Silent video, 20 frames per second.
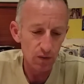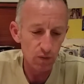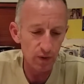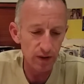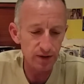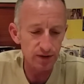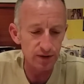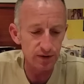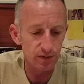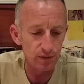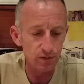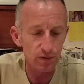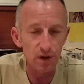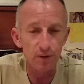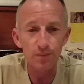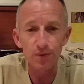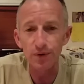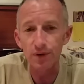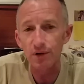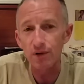went
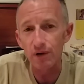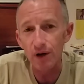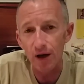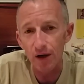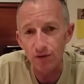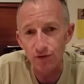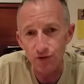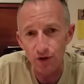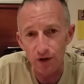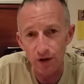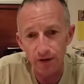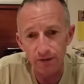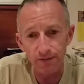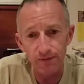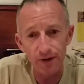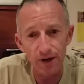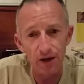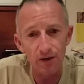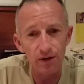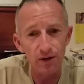to put the crowns on, he
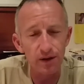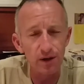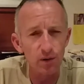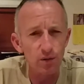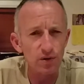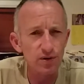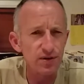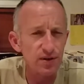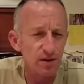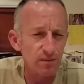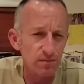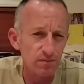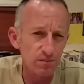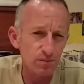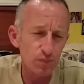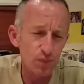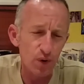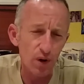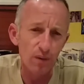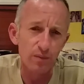found that there were
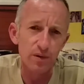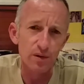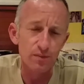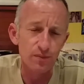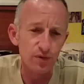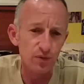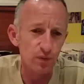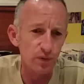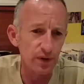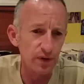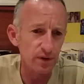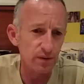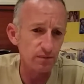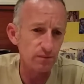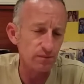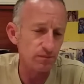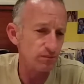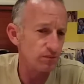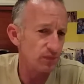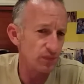some problems with
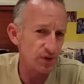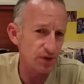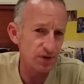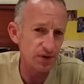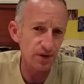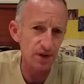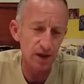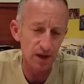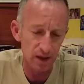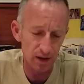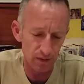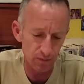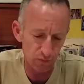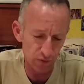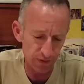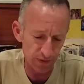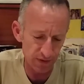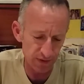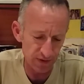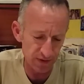them,
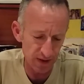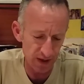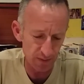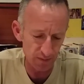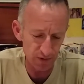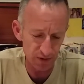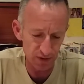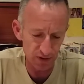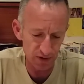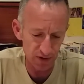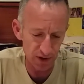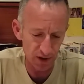with the stems, and